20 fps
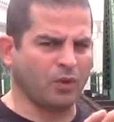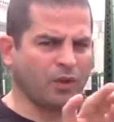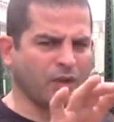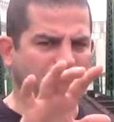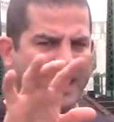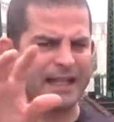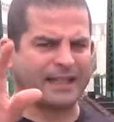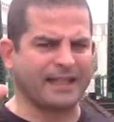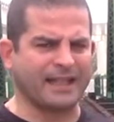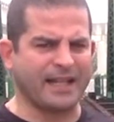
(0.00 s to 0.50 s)

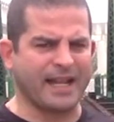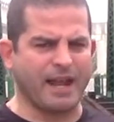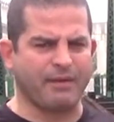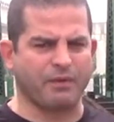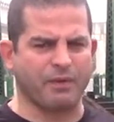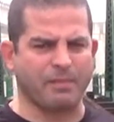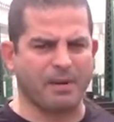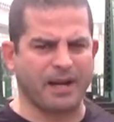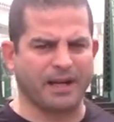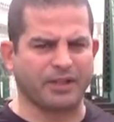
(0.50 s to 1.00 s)
that's in
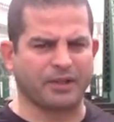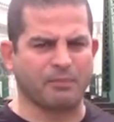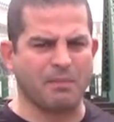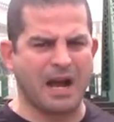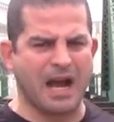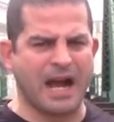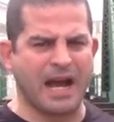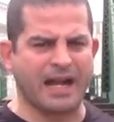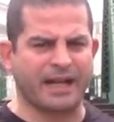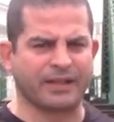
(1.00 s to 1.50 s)
everybody's
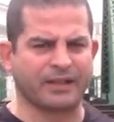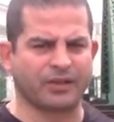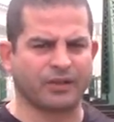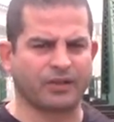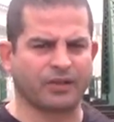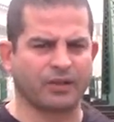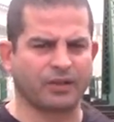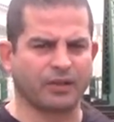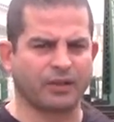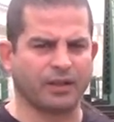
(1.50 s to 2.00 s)

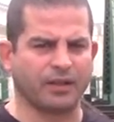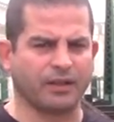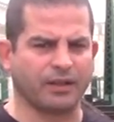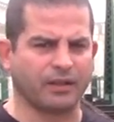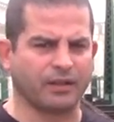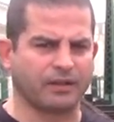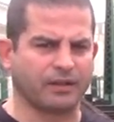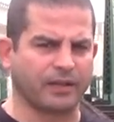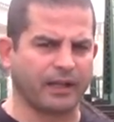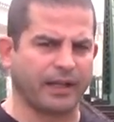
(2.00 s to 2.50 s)
minds in
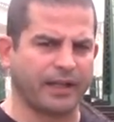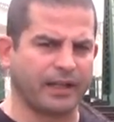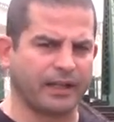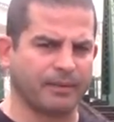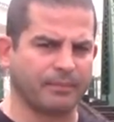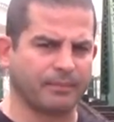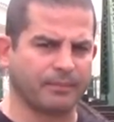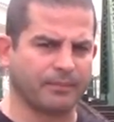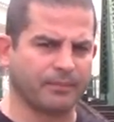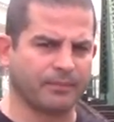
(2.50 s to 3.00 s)
this
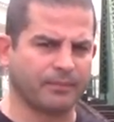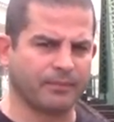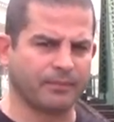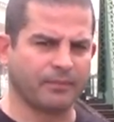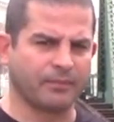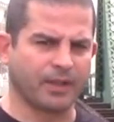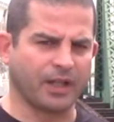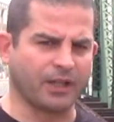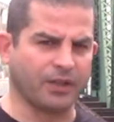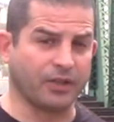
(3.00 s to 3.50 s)
game,
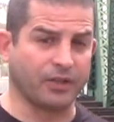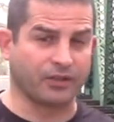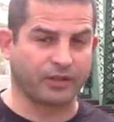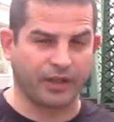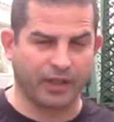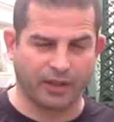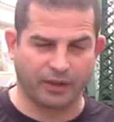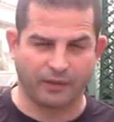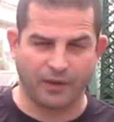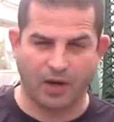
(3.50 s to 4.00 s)
in this
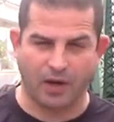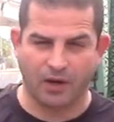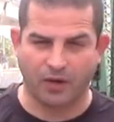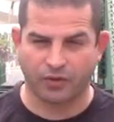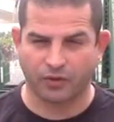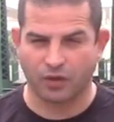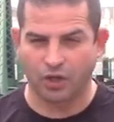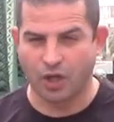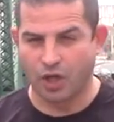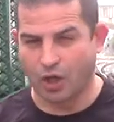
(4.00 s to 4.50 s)
thing of
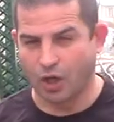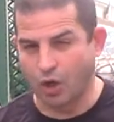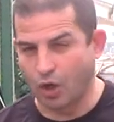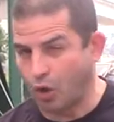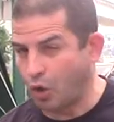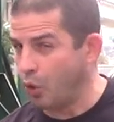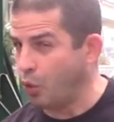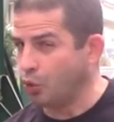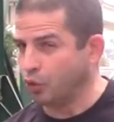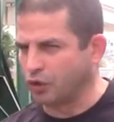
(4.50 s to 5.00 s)
ours.
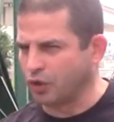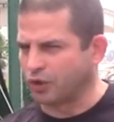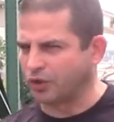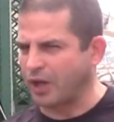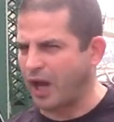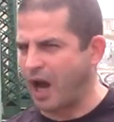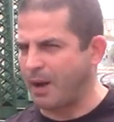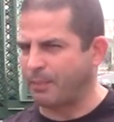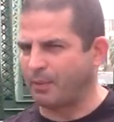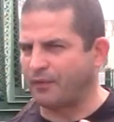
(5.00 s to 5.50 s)
Who's the
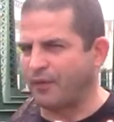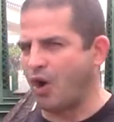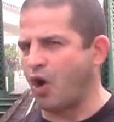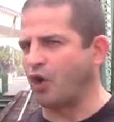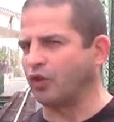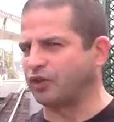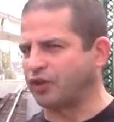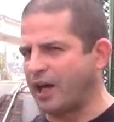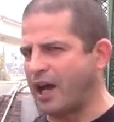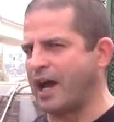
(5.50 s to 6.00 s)
top of
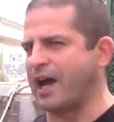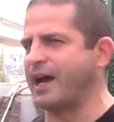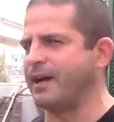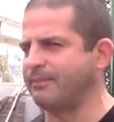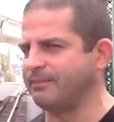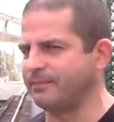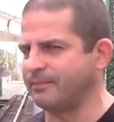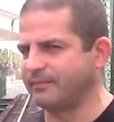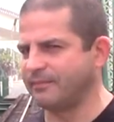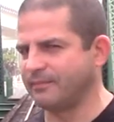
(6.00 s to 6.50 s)
all
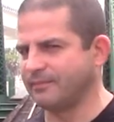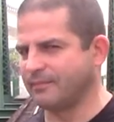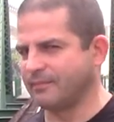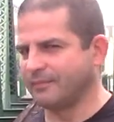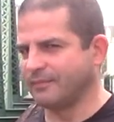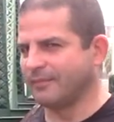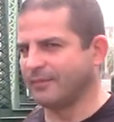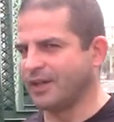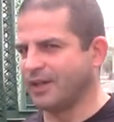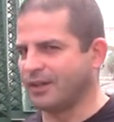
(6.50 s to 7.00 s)
time?
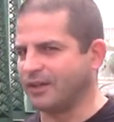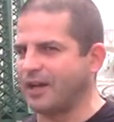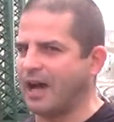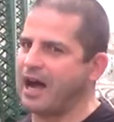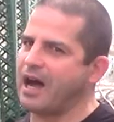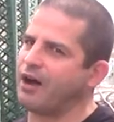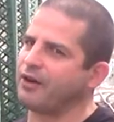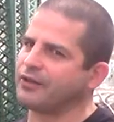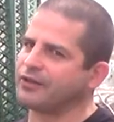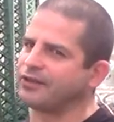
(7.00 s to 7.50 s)
Now,
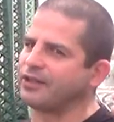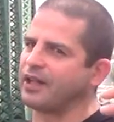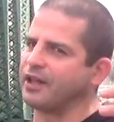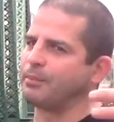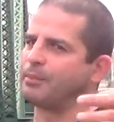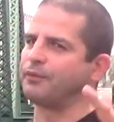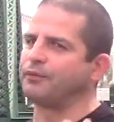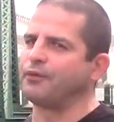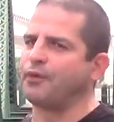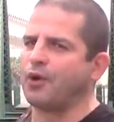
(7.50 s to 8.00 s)
I already said
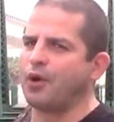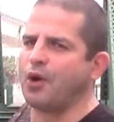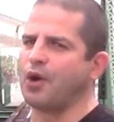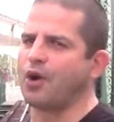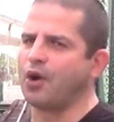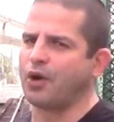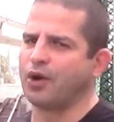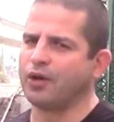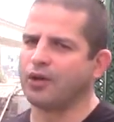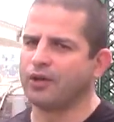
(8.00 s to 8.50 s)
it
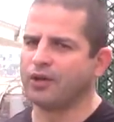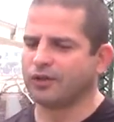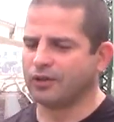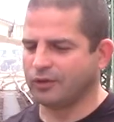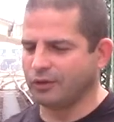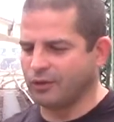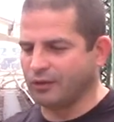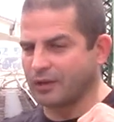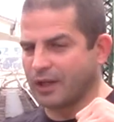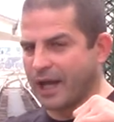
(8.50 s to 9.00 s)
before.
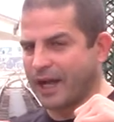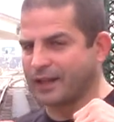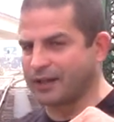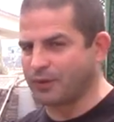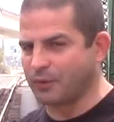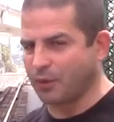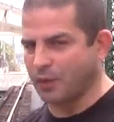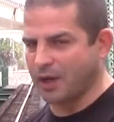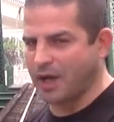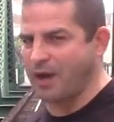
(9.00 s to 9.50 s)

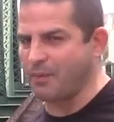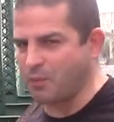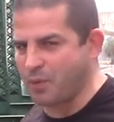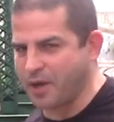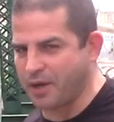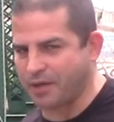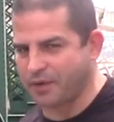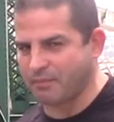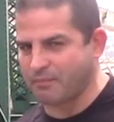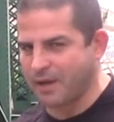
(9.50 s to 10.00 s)
United, what I'm
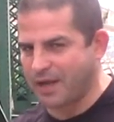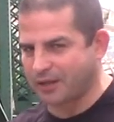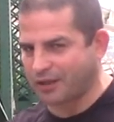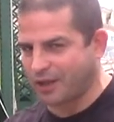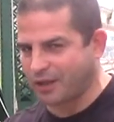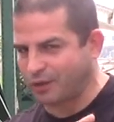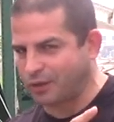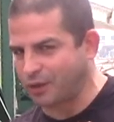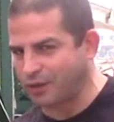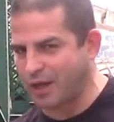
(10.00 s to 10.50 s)
with,
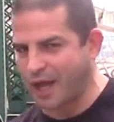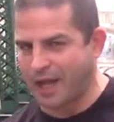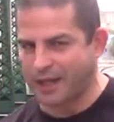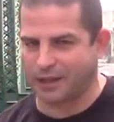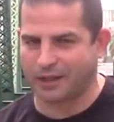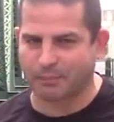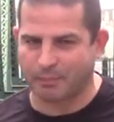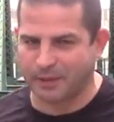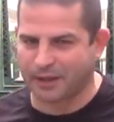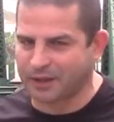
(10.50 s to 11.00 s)
Manchester
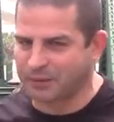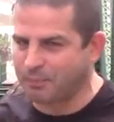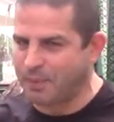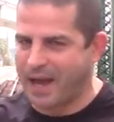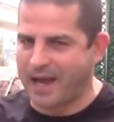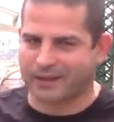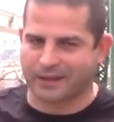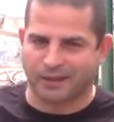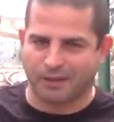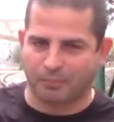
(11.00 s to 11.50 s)
United, the biggest,
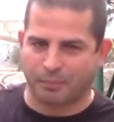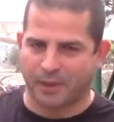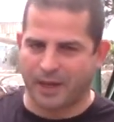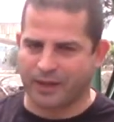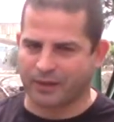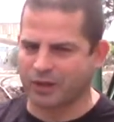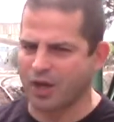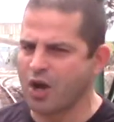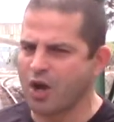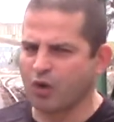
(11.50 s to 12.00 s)
bass and the
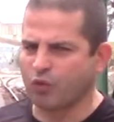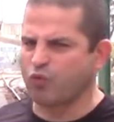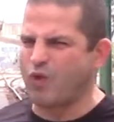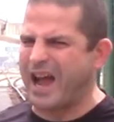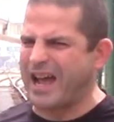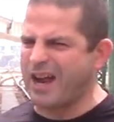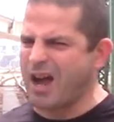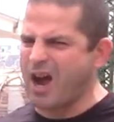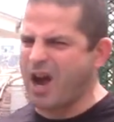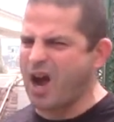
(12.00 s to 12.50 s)
best.
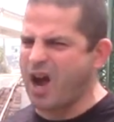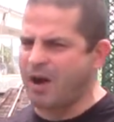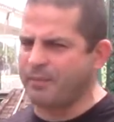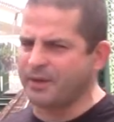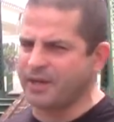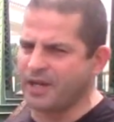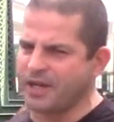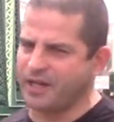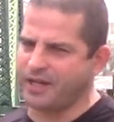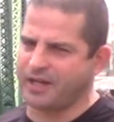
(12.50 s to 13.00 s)
Red
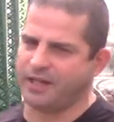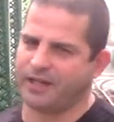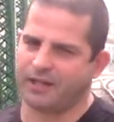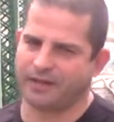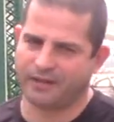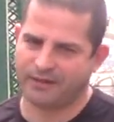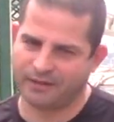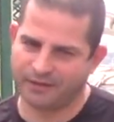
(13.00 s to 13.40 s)
Army!